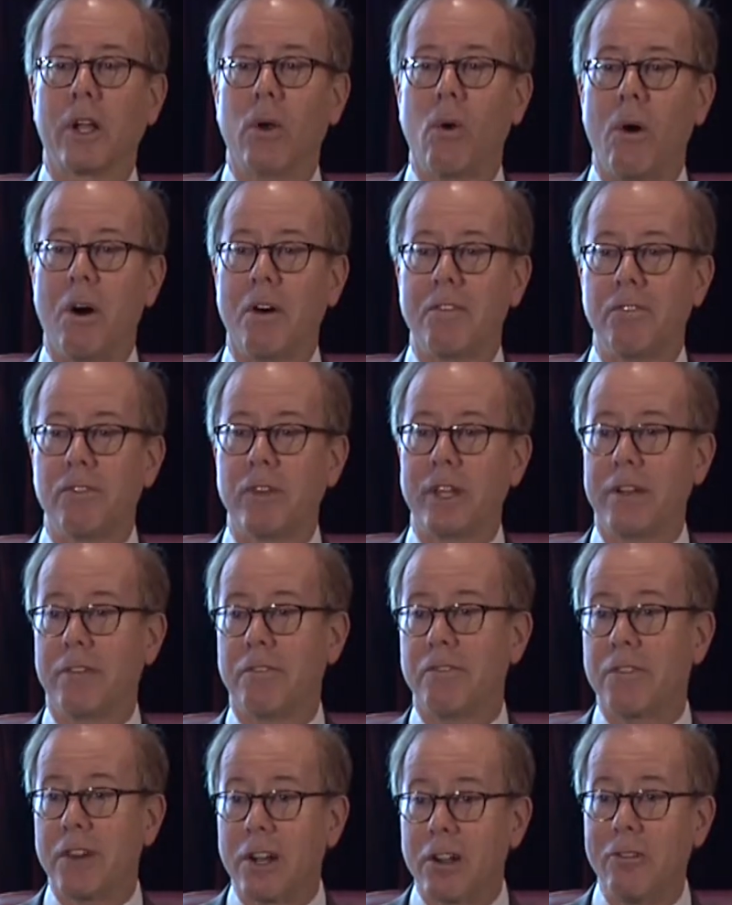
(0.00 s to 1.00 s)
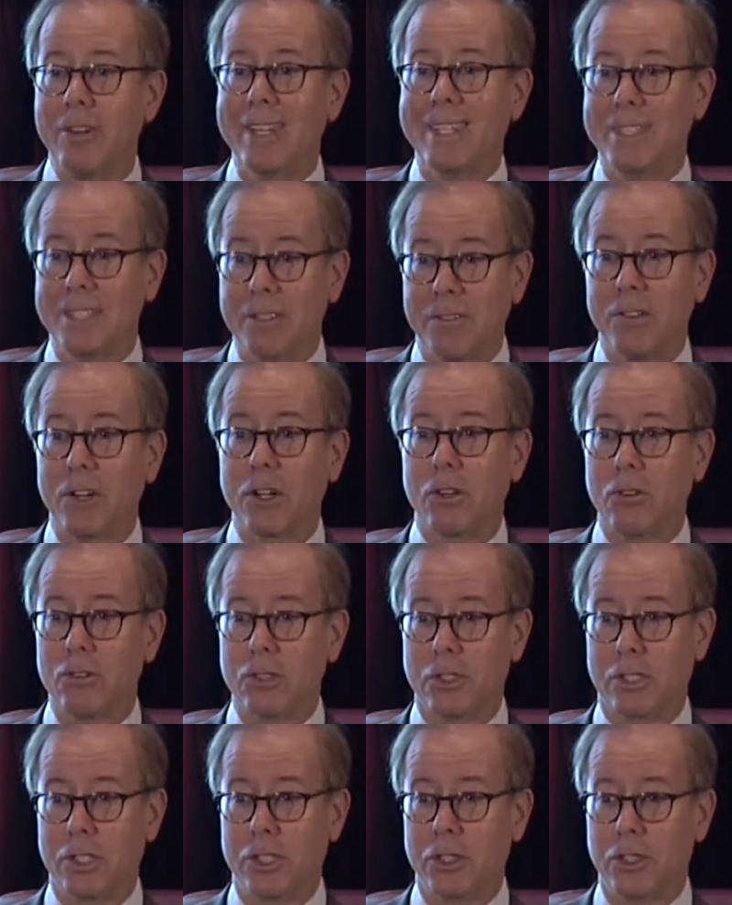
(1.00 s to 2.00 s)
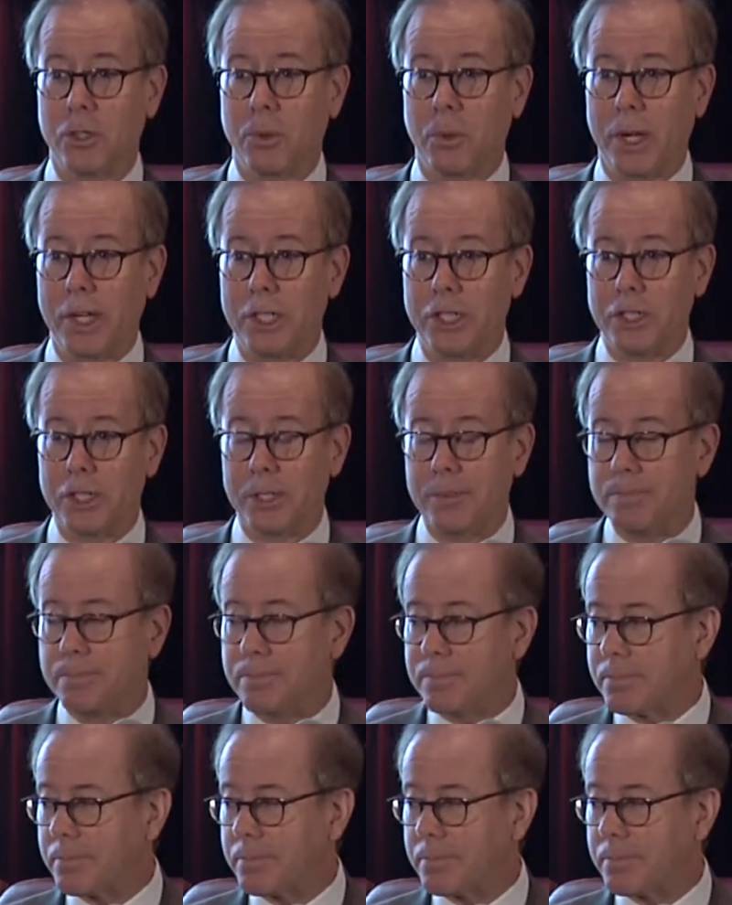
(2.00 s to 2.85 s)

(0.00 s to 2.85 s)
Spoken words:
off in a fairly difficult situation.